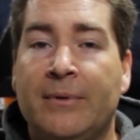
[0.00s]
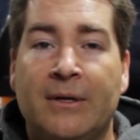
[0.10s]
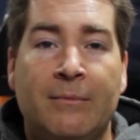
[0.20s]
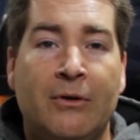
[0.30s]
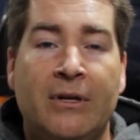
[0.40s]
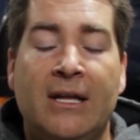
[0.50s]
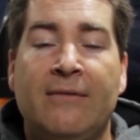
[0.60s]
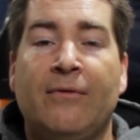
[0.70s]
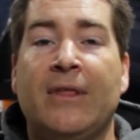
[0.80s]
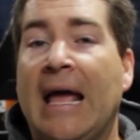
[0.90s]

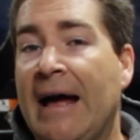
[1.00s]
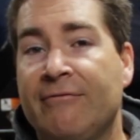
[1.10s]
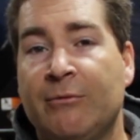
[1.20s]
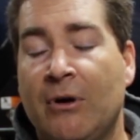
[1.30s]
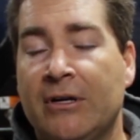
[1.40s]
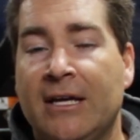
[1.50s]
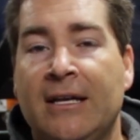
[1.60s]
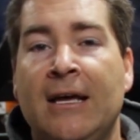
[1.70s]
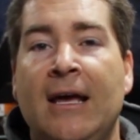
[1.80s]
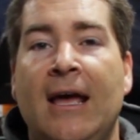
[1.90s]
community for the
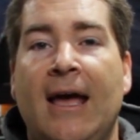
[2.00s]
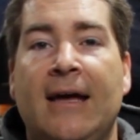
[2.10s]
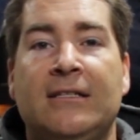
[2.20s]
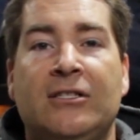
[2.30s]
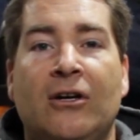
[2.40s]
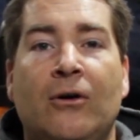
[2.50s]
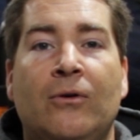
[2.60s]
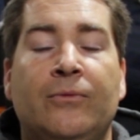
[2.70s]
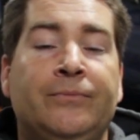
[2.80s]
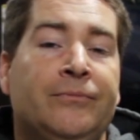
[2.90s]
aftermarket. And
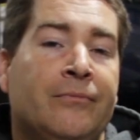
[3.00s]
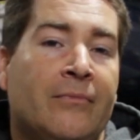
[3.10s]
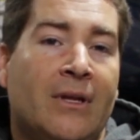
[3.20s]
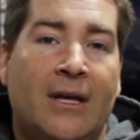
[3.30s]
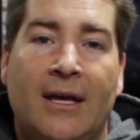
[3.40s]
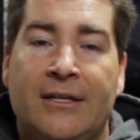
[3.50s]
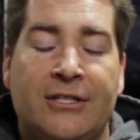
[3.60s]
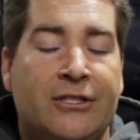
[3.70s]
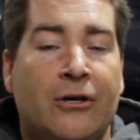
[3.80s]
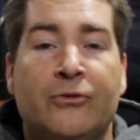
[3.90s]
so it
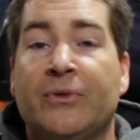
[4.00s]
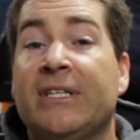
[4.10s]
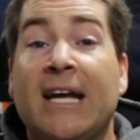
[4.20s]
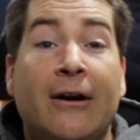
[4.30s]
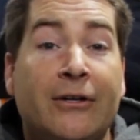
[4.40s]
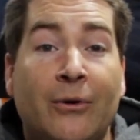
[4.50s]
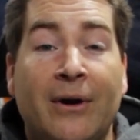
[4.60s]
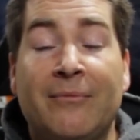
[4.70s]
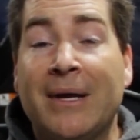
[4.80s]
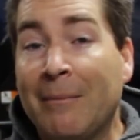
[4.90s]
just goes with the
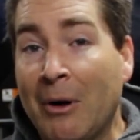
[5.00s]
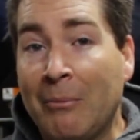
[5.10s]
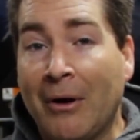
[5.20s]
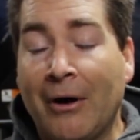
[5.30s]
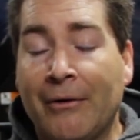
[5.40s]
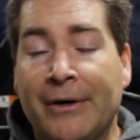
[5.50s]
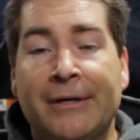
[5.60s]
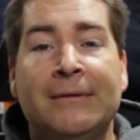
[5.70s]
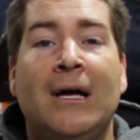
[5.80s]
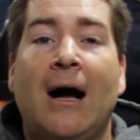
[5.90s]
territory of being a Mopar
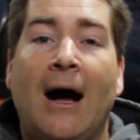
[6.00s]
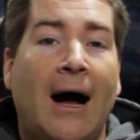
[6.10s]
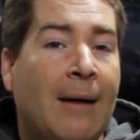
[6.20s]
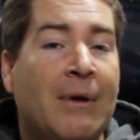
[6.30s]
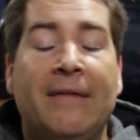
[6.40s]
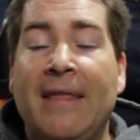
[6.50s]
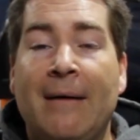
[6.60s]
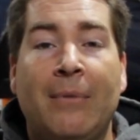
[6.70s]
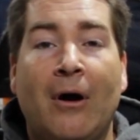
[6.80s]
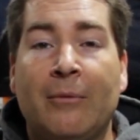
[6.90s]
owner. I'm not
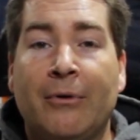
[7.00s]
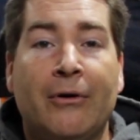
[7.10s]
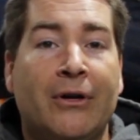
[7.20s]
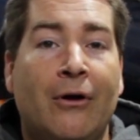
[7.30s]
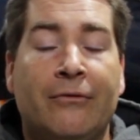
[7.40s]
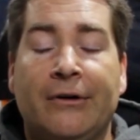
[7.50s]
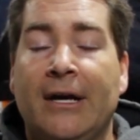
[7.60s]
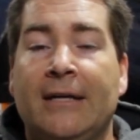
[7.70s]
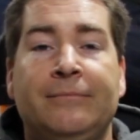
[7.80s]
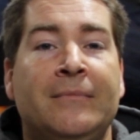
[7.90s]
that heartbroken
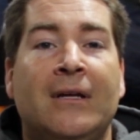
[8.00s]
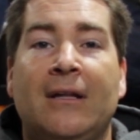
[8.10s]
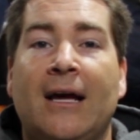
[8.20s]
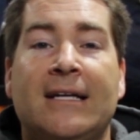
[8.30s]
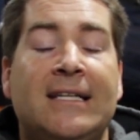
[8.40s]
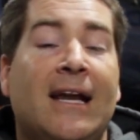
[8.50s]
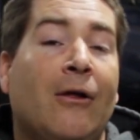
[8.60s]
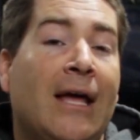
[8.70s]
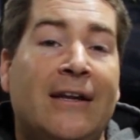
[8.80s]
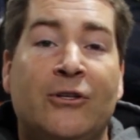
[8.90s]
over it. Like I said, I
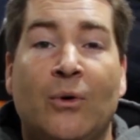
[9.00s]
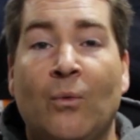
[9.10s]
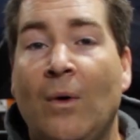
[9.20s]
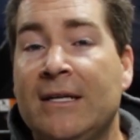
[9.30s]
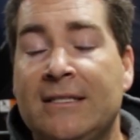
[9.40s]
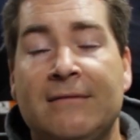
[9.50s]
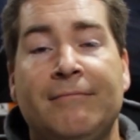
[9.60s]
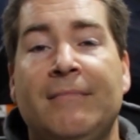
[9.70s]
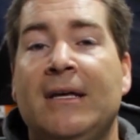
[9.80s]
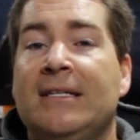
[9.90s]
only had to do it once,
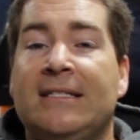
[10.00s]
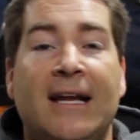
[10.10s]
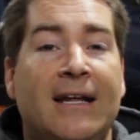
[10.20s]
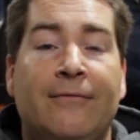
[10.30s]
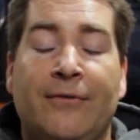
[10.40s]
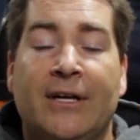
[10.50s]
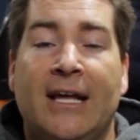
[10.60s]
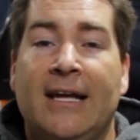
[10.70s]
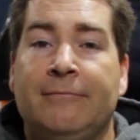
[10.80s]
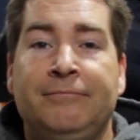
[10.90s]
set it and
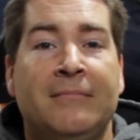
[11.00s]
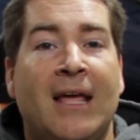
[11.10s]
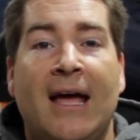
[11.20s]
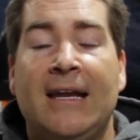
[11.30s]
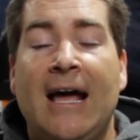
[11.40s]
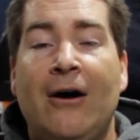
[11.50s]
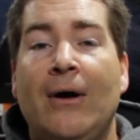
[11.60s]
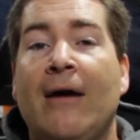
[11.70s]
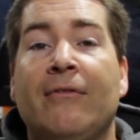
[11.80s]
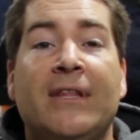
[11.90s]
forget it, and
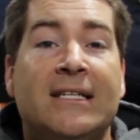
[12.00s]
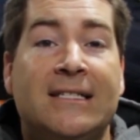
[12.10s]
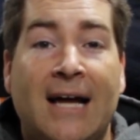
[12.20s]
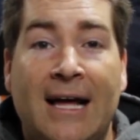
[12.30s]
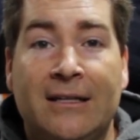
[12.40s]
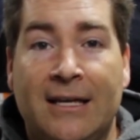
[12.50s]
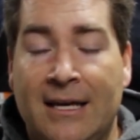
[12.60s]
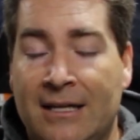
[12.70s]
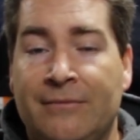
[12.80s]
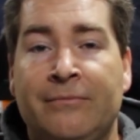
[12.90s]
now everything's dialed
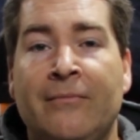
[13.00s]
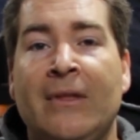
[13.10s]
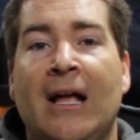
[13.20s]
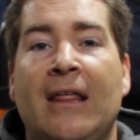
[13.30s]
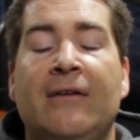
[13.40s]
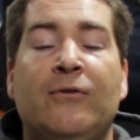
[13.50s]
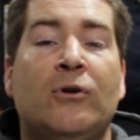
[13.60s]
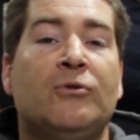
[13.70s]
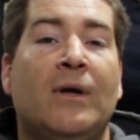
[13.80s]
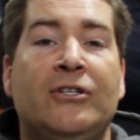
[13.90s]
in. And then of
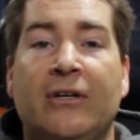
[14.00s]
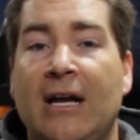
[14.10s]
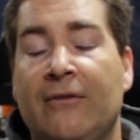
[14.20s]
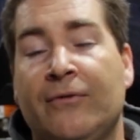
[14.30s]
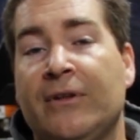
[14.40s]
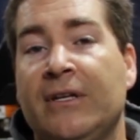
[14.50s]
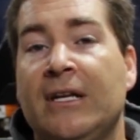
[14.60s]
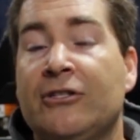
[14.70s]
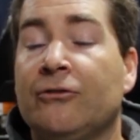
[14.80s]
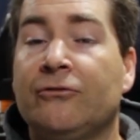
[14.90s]
course, when I took it out for the
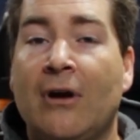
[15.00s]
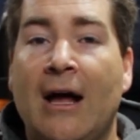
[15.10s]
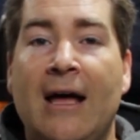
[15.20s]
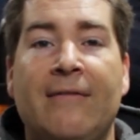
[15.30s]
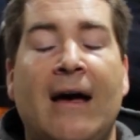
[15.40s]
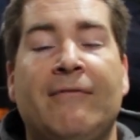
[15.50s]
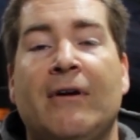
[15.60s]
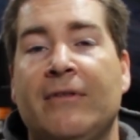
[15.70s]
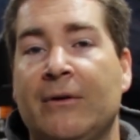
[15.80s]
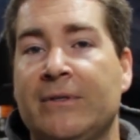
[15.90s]
initial drive, after
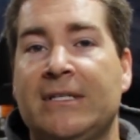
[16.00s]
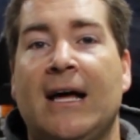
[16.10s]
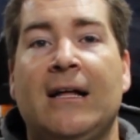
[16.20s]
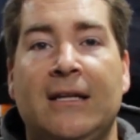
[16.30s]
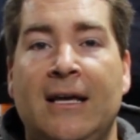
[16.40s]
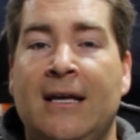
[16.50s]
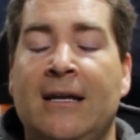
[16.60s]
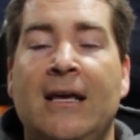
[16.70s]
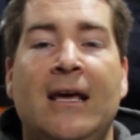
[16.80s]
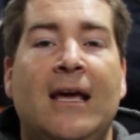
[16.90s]
everything was dialed
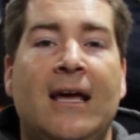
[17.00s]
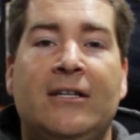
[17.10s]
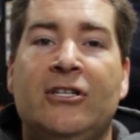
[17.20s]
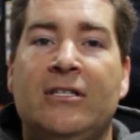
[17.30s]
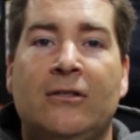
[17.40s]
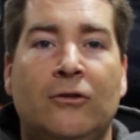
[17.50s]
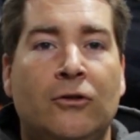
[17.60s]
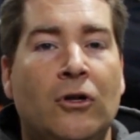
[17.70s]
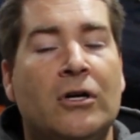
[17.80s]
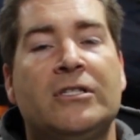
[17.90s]
in, it just
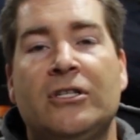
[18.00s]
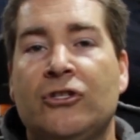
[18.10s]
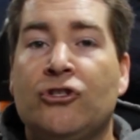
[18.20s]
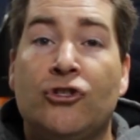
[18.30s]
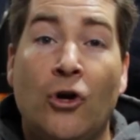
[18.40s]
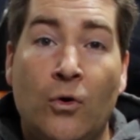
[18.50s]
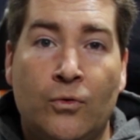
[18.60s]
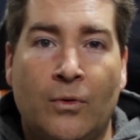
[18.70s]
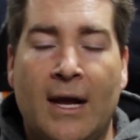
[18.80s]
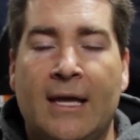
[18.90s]
looks so
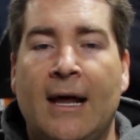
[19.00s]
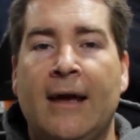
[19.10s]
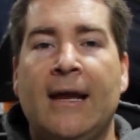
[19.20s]
great. I